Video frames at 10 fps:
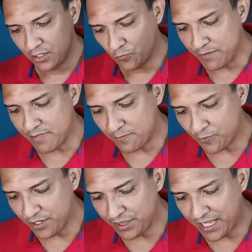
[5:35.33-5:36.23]

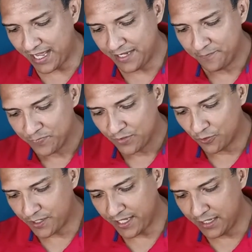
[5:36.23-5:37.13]
Remembering that,
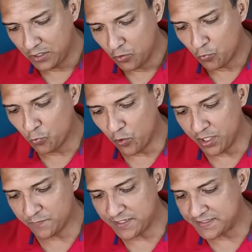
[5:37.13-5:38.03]
okay,
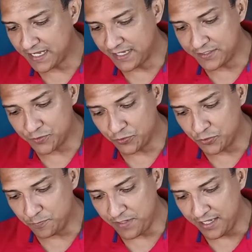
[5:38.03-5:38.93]
one of the side is going
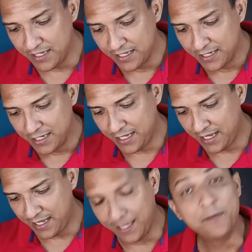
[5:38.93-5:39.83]
to be
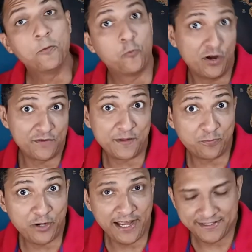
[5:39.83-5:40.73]
a, uh, one of the
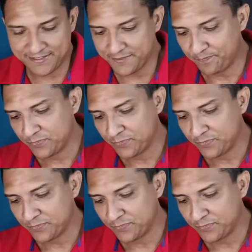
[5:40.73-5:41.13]
breadths,